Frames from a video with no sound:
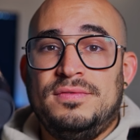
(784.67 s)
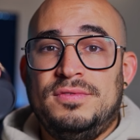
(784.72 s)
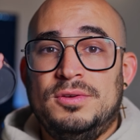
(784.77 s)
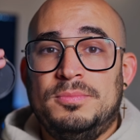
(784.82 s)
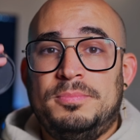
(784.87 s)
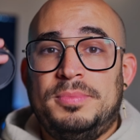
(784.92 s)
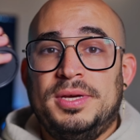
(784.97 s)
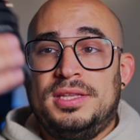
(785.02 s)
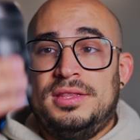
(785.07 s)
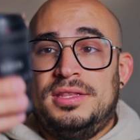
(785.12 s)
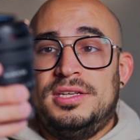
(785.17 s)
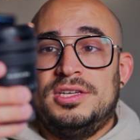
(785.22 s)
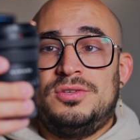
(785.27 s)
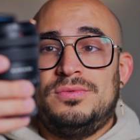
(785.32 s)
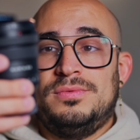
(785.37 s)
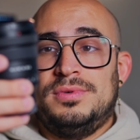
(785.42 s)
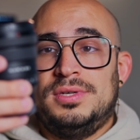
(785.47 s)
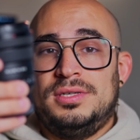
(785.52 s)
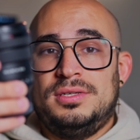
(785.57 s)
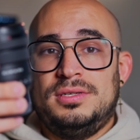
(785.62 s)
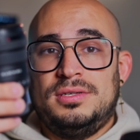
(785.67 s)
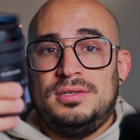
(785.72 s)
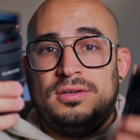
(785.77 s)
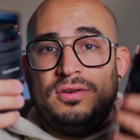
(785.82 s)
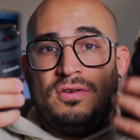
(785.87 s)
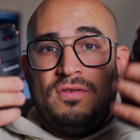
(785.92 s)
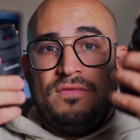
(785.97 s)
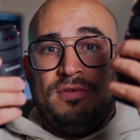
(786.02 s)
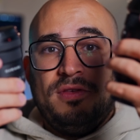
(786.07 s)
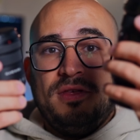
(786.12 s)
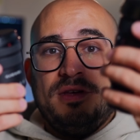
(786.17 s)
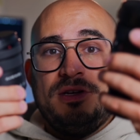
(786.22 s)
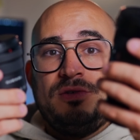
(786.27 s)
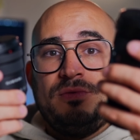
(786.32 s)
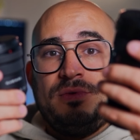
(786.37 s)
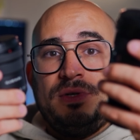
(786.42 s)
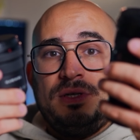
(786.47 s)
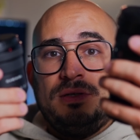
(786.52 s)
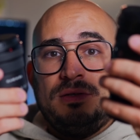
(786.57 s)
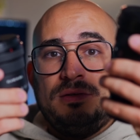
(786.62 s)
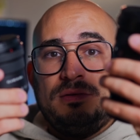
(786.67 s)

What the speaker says: if you pick this one over this one.